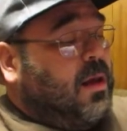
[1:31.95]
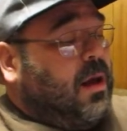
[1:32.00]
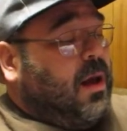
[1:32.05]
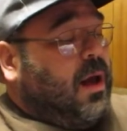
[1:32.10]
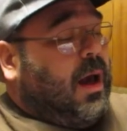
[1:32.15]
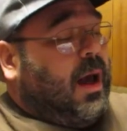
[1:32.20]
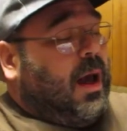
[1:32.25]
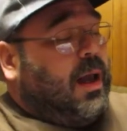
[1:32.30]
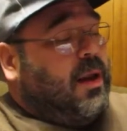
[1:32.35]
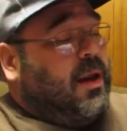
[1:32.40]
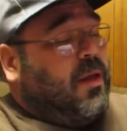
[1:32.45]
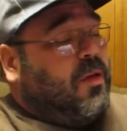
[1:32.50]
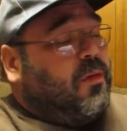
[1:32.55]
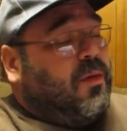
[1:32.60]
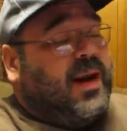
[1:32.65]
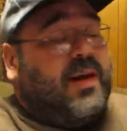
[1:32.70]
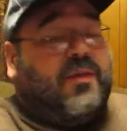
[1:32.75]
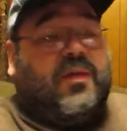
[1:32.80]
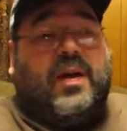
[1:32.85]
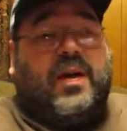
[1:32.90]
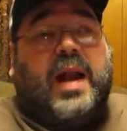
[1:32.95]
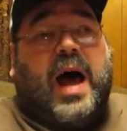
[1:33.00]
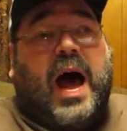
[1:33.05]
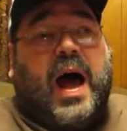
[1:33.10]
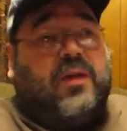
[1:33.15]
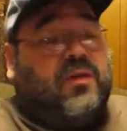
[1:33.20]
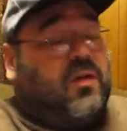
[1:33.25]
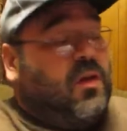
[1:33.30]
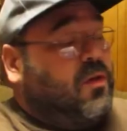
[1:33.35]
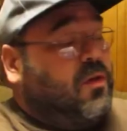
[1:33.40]
And the three different
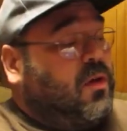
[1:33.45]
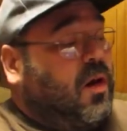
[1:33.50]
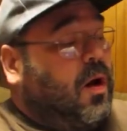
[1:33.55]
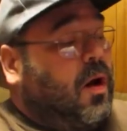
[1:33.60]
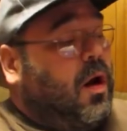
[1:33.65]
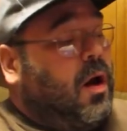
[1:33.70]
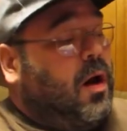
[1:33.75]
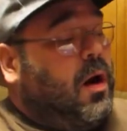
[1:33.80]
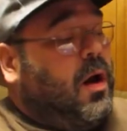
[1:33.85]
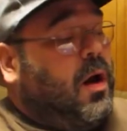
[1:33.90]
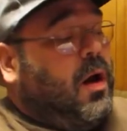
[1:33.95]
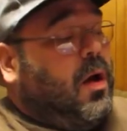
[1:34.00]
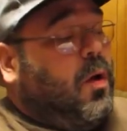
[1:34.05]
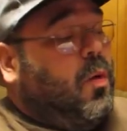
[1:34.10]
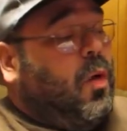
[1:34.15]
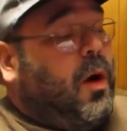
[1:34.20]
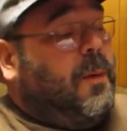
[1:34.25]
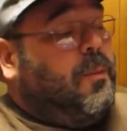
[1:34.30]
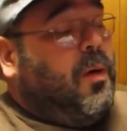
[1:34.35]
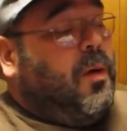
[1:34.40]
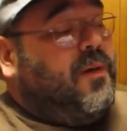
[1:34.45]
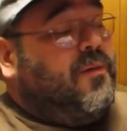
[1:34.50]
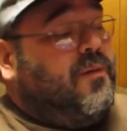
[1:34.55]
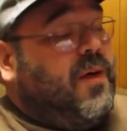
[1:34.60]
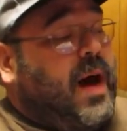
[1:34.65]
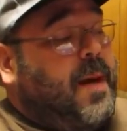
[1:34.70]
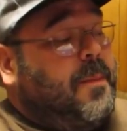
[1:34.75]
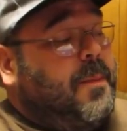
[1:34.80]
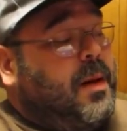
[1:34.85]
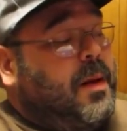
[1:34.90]
nozzles are one point
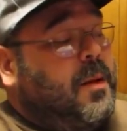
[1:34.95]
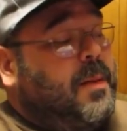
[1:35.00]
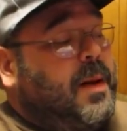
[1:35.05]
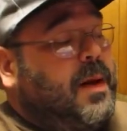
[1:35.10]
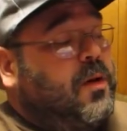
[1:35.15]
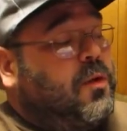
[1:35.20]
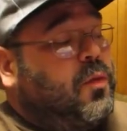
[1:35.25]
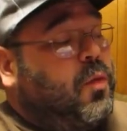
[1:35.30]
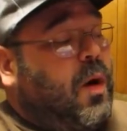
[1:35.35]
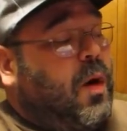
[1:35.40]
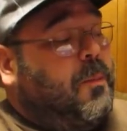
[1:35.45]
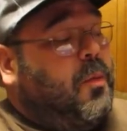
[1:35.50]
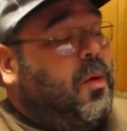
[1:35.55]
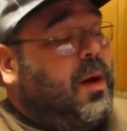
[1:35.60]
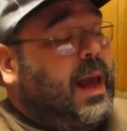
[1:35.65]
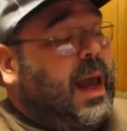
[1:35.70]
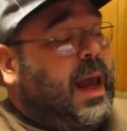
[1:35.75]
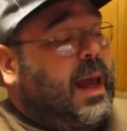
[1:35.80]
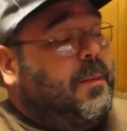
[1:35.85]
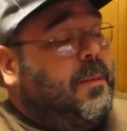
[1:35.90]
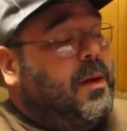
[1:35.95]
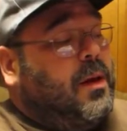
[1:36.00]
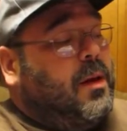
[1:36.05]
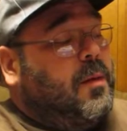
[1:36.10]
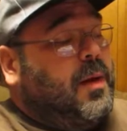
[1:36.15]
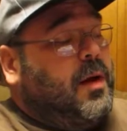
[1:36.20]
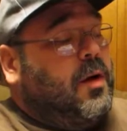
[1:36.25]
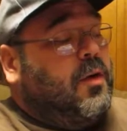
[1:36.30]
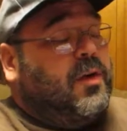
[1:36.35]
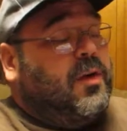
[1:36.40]
five millimeters, one point eight
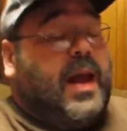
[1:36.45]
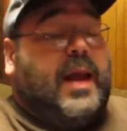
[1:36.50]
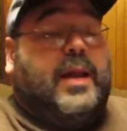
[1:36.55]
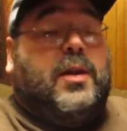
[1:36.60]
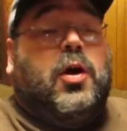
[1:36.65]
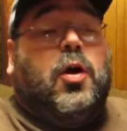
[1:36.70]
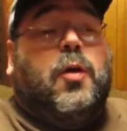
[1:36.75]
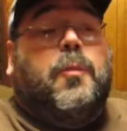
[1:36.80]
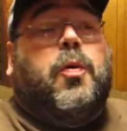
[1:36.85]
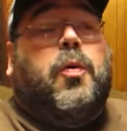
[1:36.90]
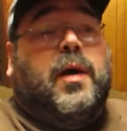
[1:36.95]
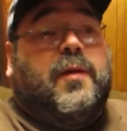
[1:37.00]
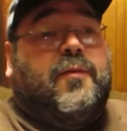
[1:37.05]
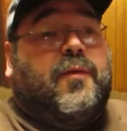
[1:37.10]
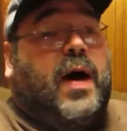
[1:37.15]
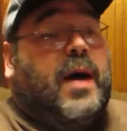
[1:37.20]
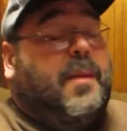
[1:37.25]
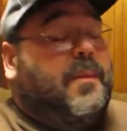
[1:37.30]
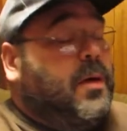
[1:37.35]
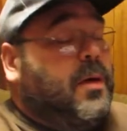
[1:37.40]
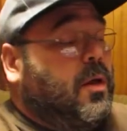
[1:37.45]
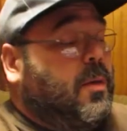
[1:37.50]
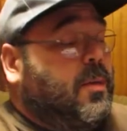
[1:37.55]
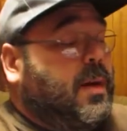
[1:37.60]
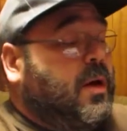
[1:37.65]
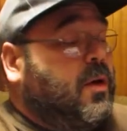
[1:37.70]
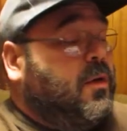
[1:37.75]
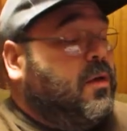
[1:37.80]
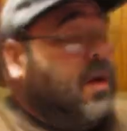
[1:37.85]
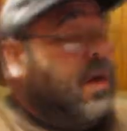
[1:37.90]
millimeters, and two point five
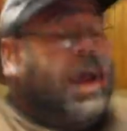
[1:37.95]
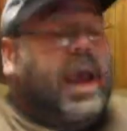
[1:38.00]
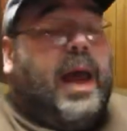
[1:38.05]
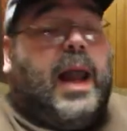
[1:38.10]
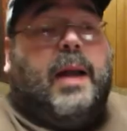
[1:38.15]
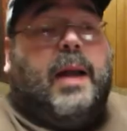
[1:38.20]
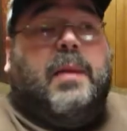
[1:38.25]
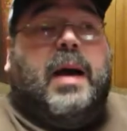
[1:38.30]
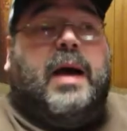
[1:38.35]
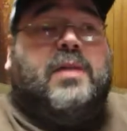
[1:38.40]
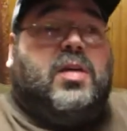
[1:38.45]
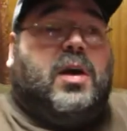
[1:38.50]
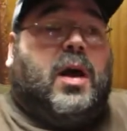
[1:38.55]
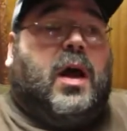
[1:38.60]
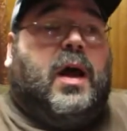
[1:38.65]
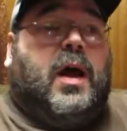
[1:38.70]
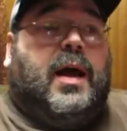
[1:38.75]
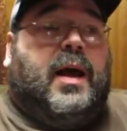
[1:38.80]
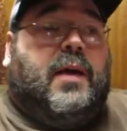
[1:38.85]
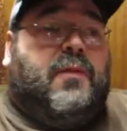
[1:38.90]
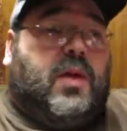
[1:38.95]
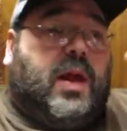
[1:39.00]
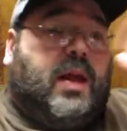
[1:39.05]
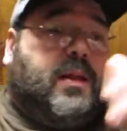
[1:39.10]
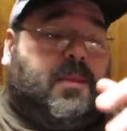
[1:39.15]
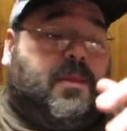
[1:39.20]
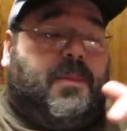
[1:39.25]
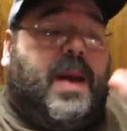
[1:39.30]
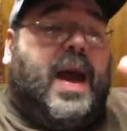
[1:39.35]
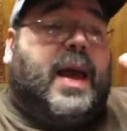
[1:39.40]
millimeters. And I'm actually gonna, if you're
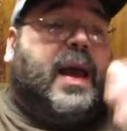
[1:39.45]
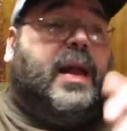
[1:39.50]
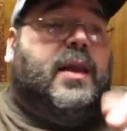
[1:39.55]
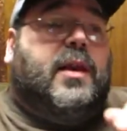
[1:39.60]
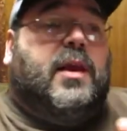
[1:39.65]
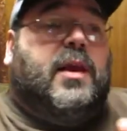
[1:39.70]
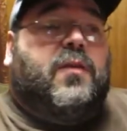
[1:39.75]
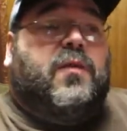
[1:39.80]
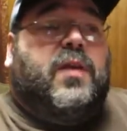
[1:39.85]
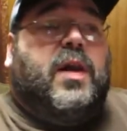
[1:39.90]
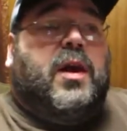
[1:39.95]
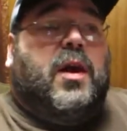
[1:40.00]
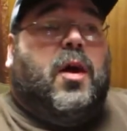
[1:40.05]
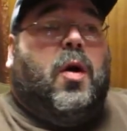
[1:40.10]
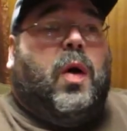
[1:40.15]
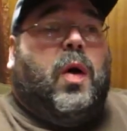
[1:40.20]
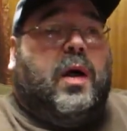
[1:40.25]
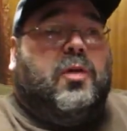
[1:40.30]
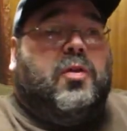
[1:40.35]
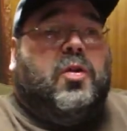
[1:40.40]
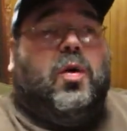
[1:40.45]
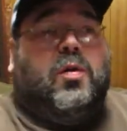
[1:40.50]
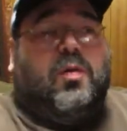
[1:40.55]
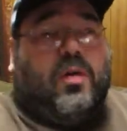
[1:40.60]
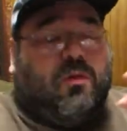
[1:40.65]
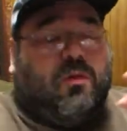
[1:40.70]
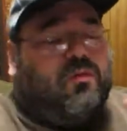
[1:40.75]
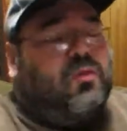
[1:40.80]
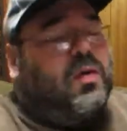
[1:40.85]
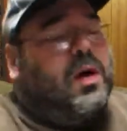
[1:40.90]
at the back end of this video, I'll do
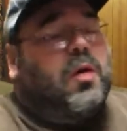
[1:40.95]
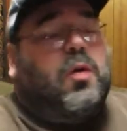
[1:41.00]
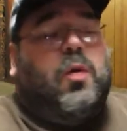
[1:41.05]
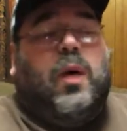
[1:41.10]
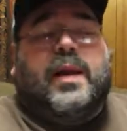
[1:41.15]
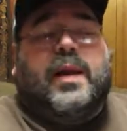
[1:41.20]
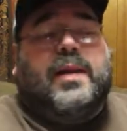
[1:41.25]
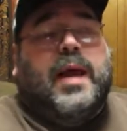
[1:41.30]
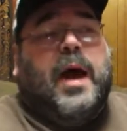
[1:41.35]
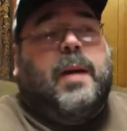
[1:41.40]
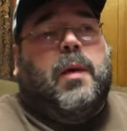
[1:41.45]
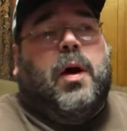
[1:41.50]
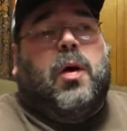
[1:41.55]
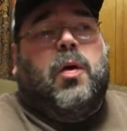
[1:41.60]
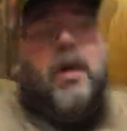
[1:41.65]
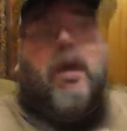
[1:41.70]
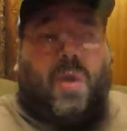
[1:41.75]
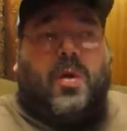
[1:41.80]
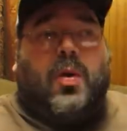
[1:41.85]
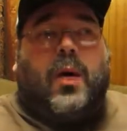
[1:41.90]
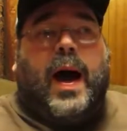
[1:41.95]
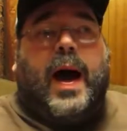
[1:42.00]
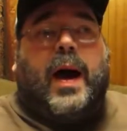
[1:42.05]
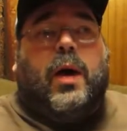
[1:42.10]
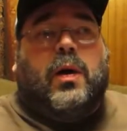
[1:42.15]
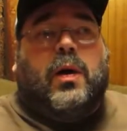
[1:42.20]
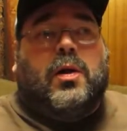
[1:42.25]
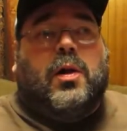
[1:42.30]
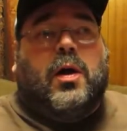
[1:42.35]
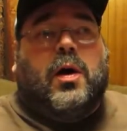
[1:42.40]
a real quick demo, show you
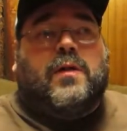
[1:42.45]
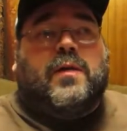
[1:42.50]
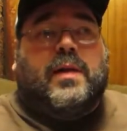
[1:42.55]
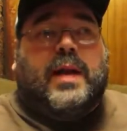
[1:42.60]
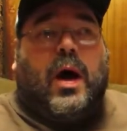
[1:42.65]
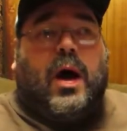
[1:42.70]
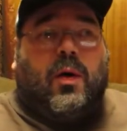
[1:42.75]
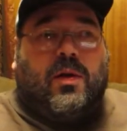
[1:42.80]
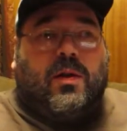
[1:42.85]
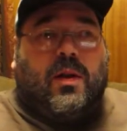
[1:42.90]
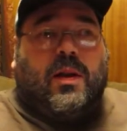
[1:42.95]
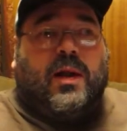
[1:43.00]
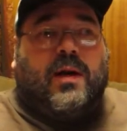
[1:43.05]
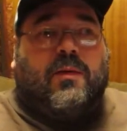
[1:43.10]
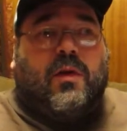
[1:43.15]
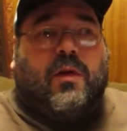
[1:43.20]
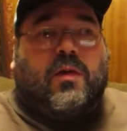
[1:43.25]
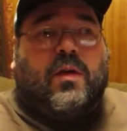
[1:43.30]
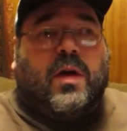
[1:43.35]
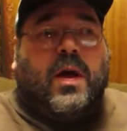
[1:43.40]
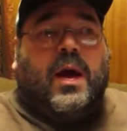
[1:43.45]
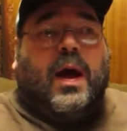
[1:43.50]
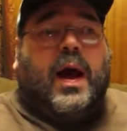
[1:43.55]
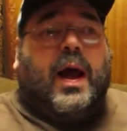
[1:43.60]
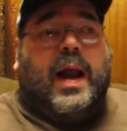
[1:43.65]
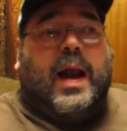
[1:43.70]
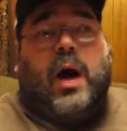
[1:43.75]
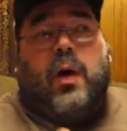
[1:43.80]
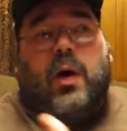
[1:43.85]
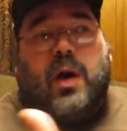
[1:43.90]
how it looks and how it delivers
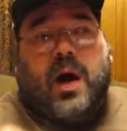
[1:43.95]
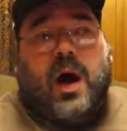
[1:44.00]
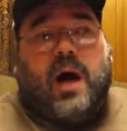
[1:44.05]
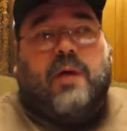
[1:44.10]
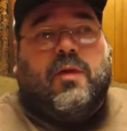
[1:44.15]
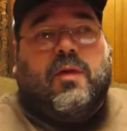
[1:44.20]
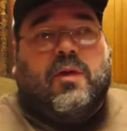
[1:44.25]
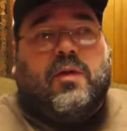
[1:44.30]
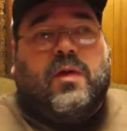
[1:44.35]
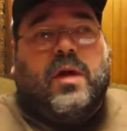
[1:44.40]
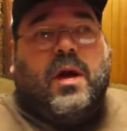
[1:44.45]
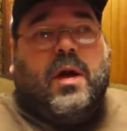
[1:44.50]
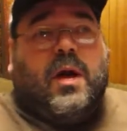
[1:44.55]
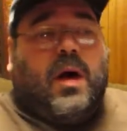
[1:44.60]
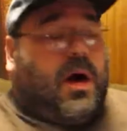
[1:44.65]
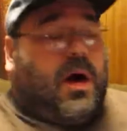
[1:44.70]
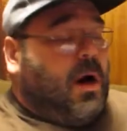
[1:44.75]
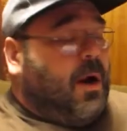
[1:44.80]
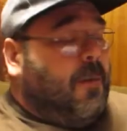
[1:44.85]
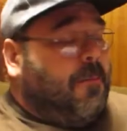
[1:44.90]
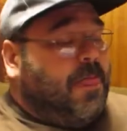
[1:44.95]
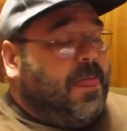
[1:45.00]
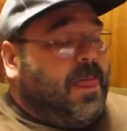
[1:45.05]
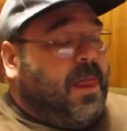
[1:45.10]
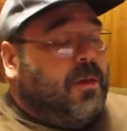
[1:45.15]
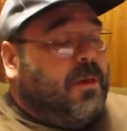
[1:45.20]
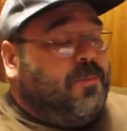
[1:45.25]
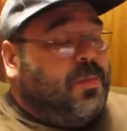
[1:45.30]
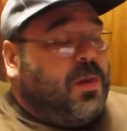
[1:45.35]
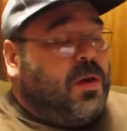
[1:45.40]
and how it covers um,
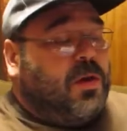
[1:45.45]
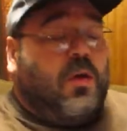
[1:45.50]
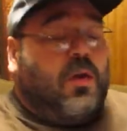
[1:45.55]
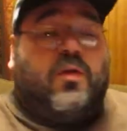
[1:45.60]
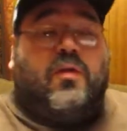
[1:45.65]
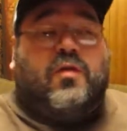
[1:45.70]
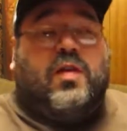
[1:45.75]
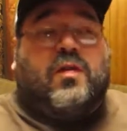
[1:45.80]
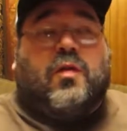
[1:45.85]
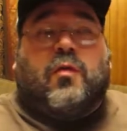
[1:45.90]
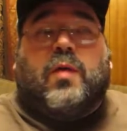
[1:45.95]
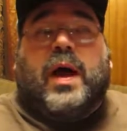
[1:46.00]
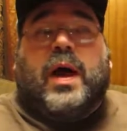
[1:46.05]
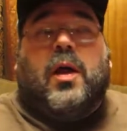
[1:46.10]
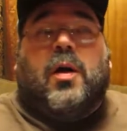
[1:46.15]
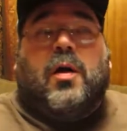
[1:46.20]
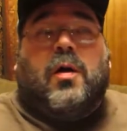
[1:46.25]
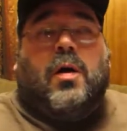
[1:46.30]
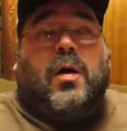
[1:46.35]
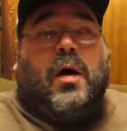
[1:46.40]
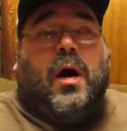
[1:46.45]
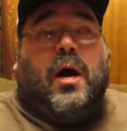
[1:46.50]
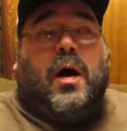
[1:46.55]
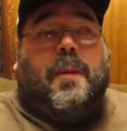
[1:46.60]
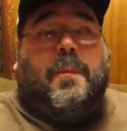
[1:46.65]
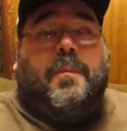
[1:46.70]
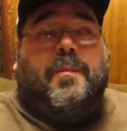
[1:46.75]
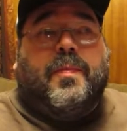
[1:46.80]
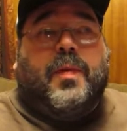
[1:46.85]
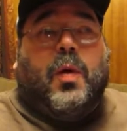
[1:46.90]
using just a regular
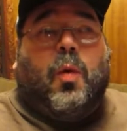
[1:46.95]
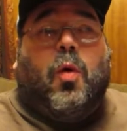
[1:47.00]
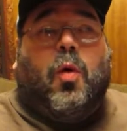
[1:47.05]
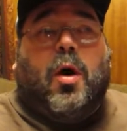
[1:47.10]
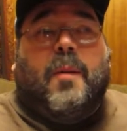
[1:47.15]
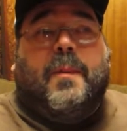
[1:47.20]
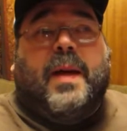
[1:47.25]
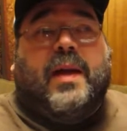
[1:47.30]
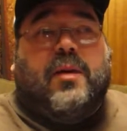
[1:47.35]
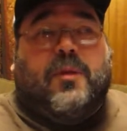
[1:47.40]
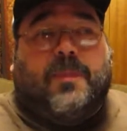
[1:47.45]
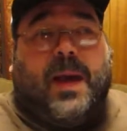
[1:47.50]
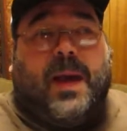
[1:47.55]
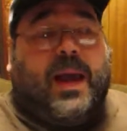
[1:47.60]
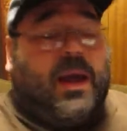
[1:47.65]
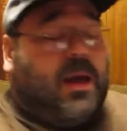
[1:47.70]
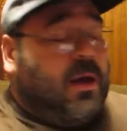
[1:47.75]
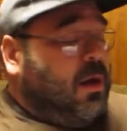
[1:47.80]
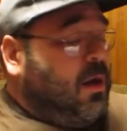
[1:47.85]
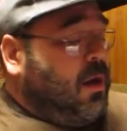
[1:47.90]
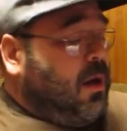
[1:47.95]
um, water-based paint.